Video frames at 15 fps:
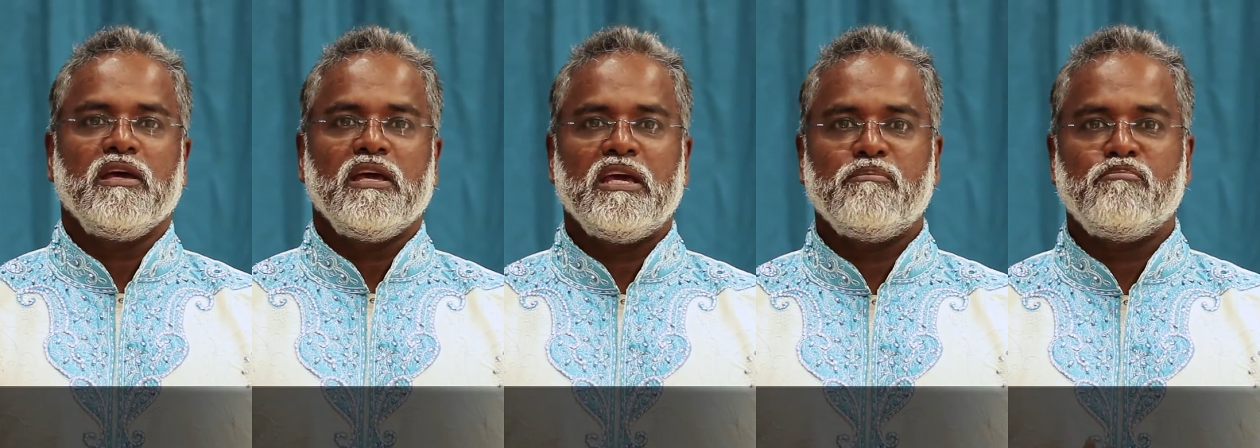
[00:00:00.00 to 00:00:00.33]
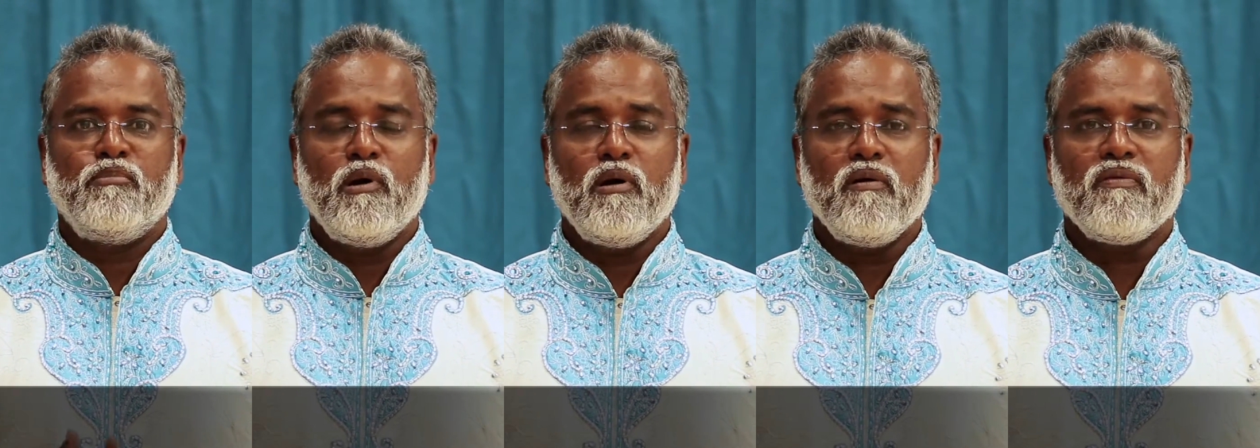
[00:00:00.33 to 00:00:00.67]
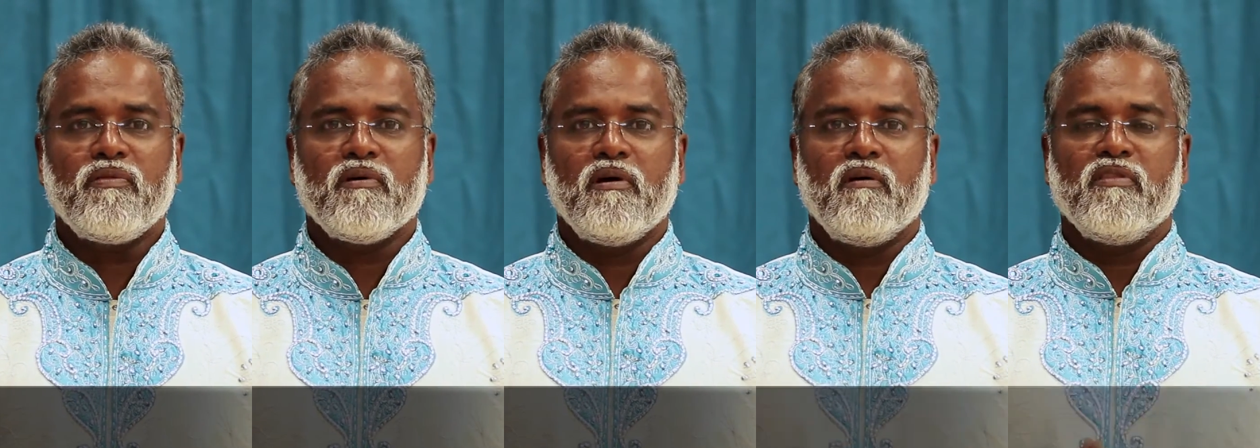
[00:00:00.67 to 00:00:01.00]
A
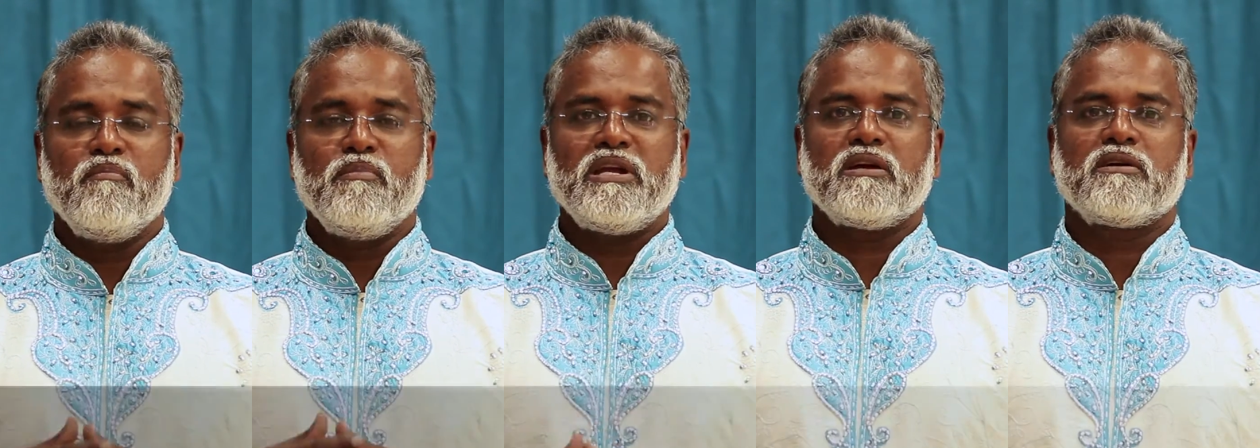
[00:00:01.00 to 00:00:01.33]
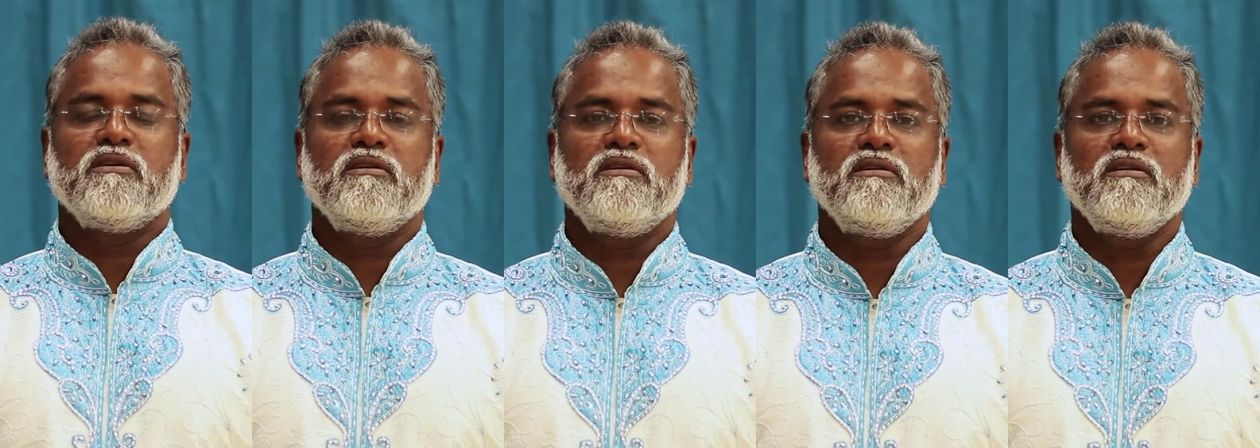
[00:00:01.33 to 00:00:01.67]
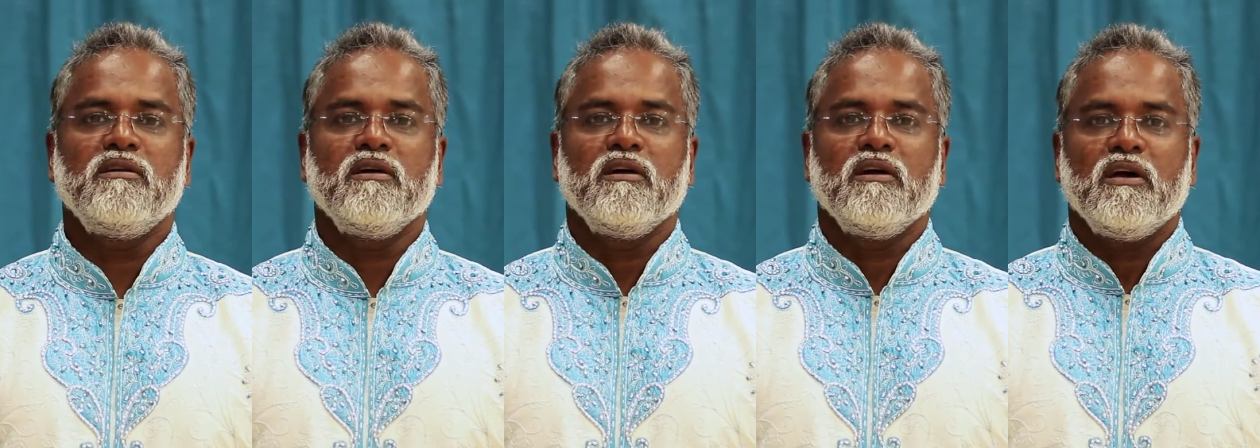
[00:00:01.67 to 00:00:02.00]
birth of the miracle
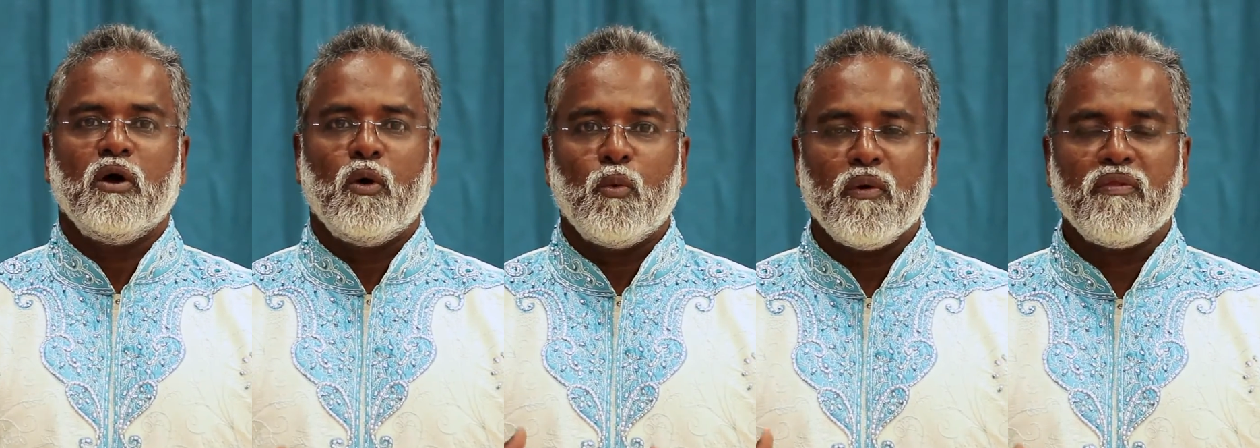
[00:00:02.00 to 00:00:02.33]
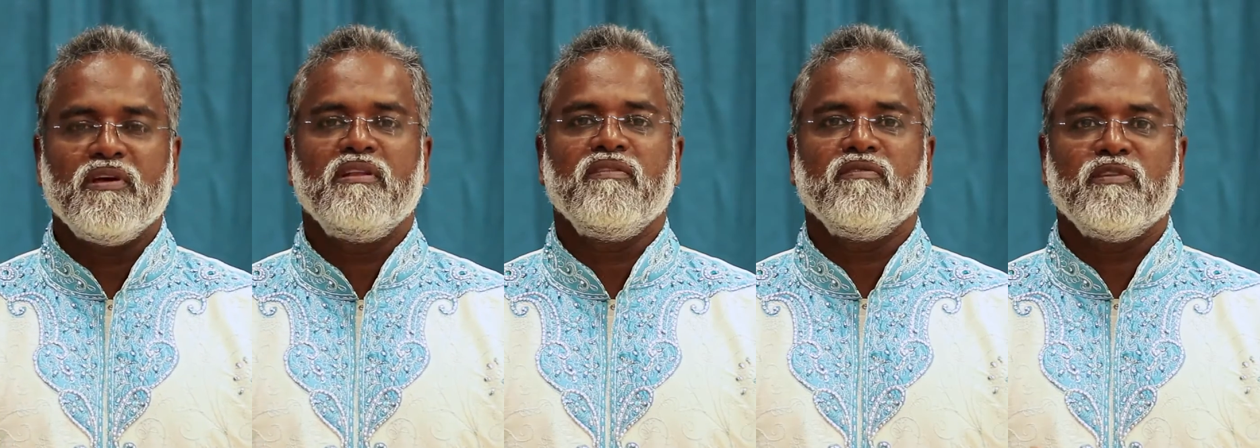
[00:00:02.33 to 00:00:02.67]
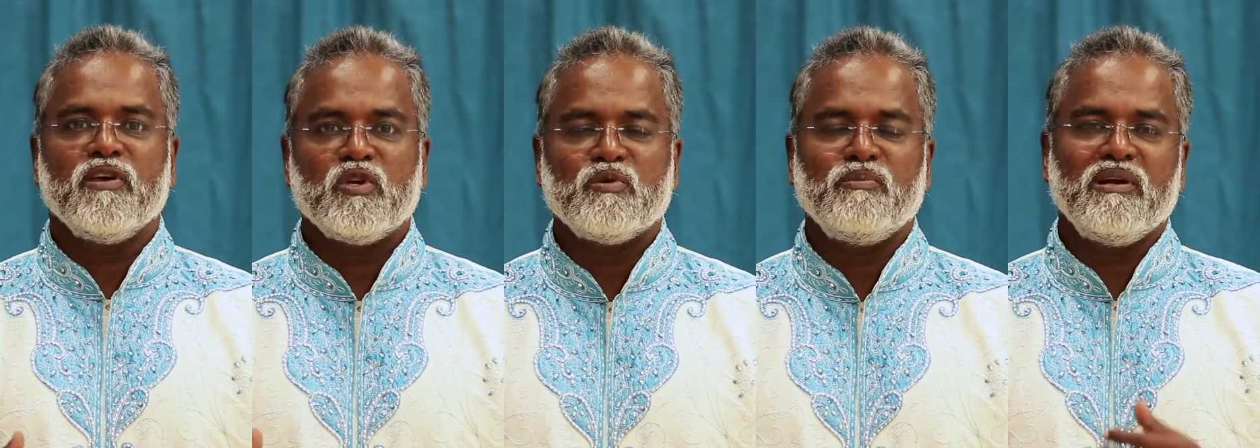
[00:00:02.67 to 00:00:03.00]
within
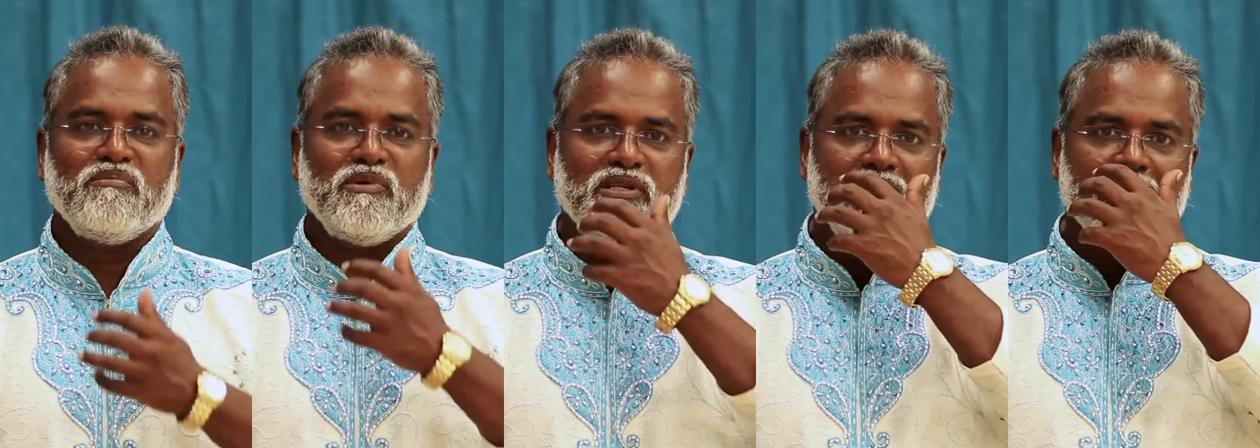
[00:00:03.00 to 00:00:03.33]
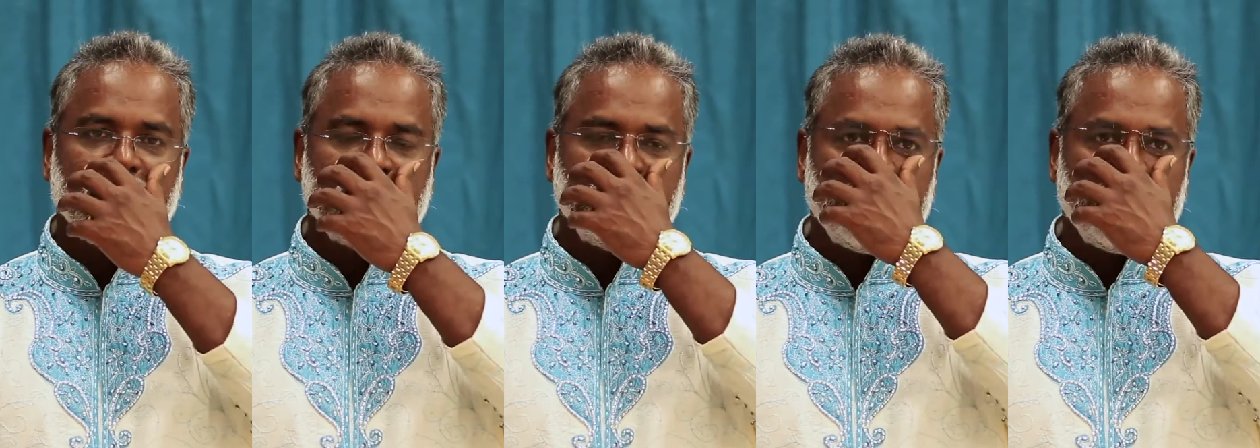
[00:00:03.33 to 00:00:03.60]
the human body.